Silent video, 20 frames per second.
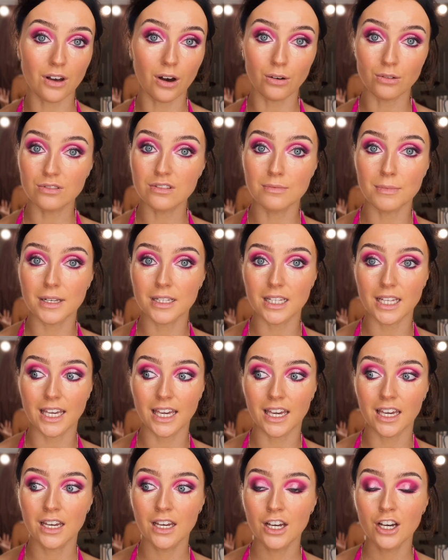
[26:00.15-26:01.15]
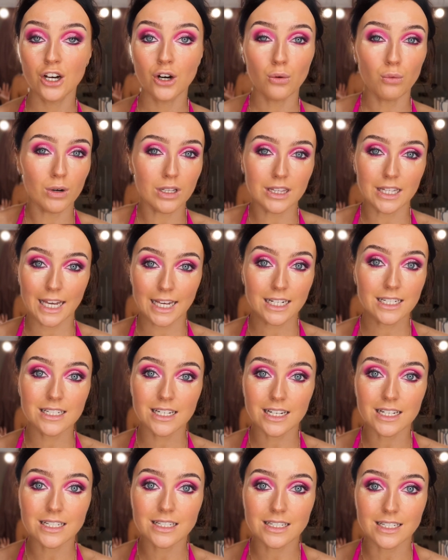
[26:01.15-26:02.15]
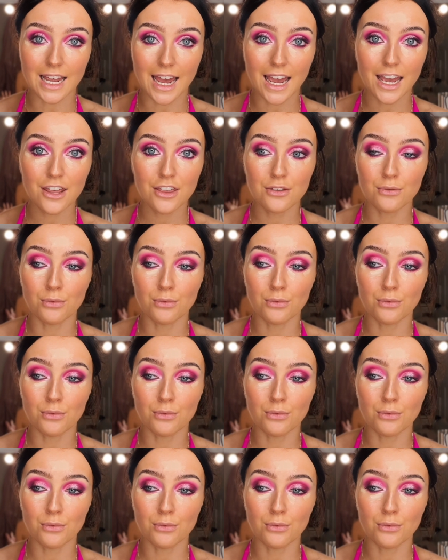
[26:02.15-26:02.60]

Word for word: ultimately what led to his death